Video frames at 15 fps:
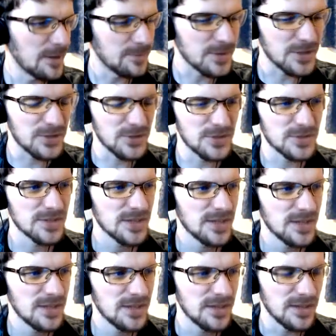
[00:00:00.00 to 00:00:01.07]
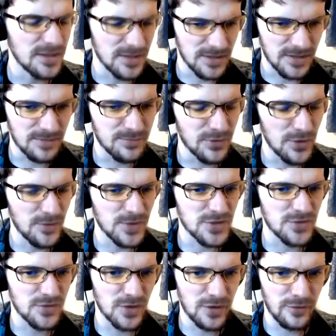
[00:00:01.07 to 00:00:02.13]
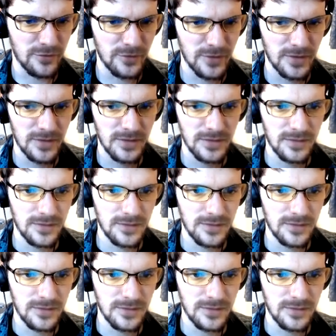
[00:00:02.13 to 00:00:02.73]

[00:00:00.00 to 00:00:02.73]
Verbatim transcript: That'll be good. Uh, prove this growth.